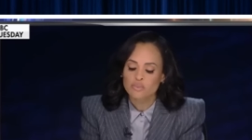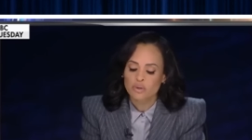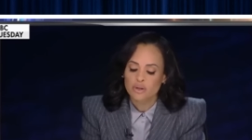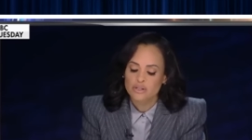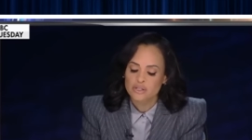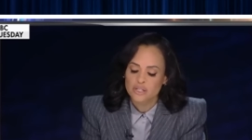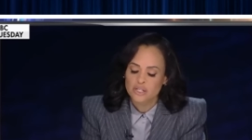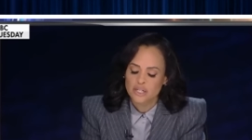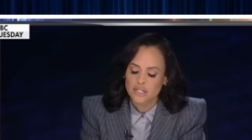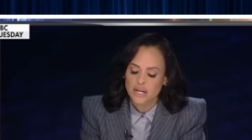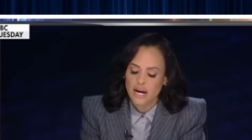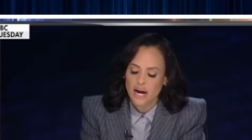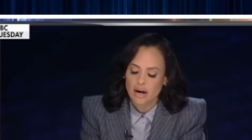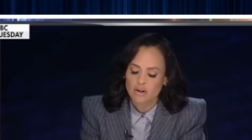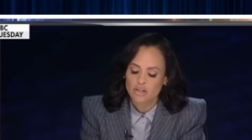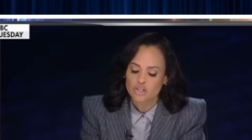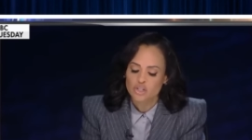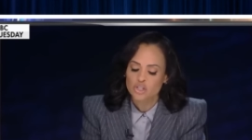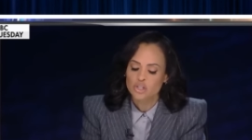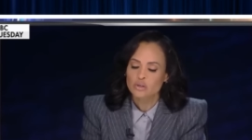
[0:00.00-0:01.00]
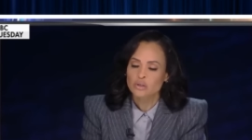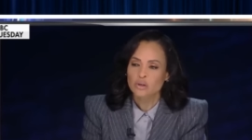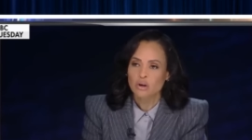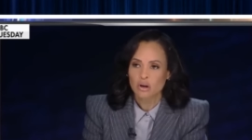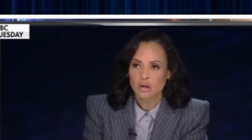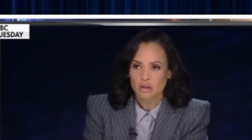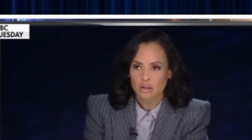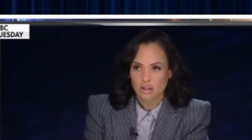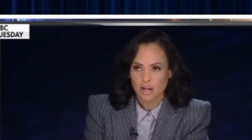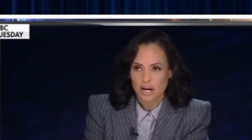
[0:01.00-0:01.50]
President Harris, you
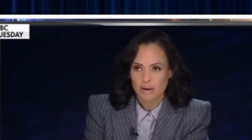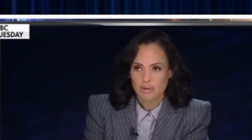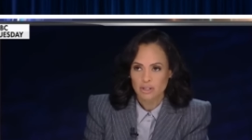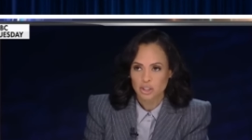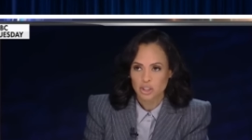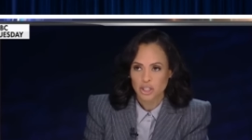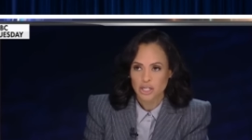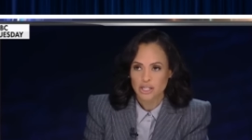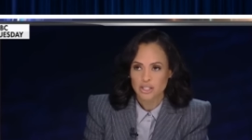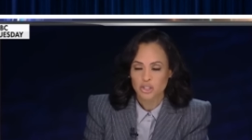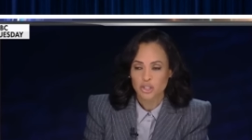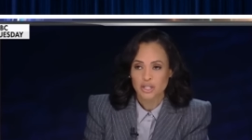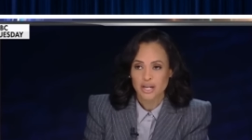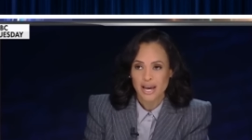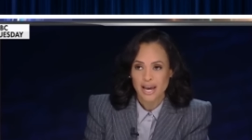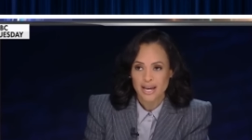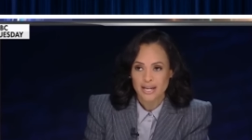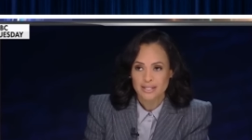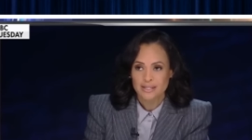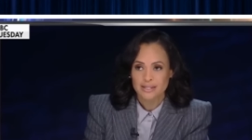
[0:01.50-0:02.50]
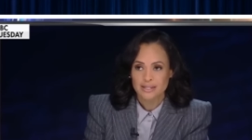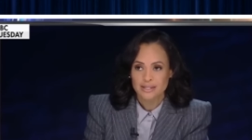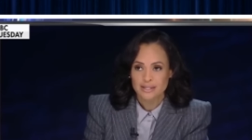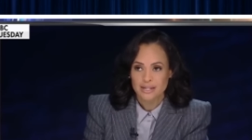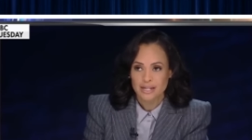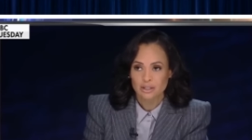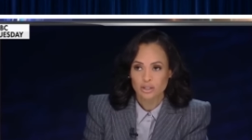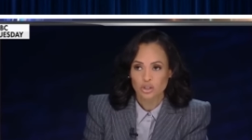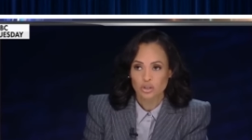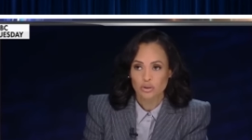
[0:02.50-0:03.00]
call climate change an
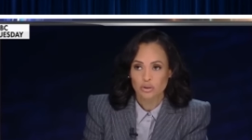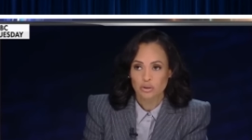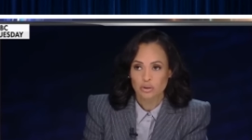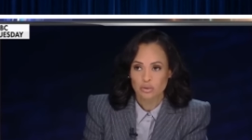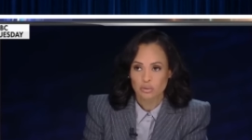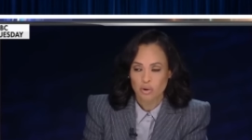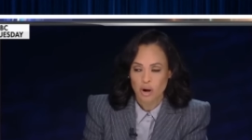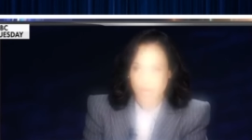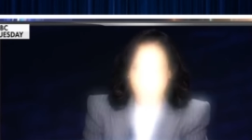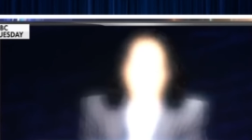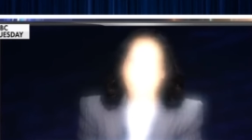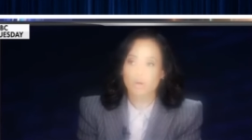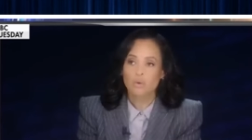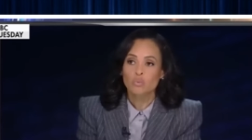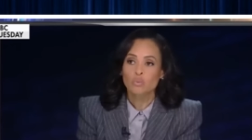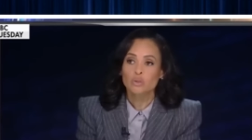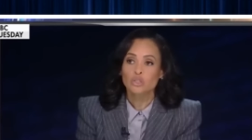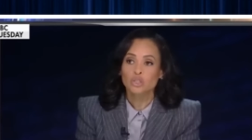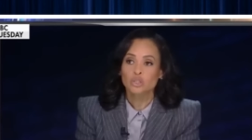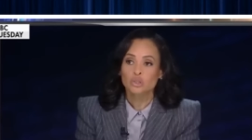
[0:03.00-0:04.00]
existential threat. What would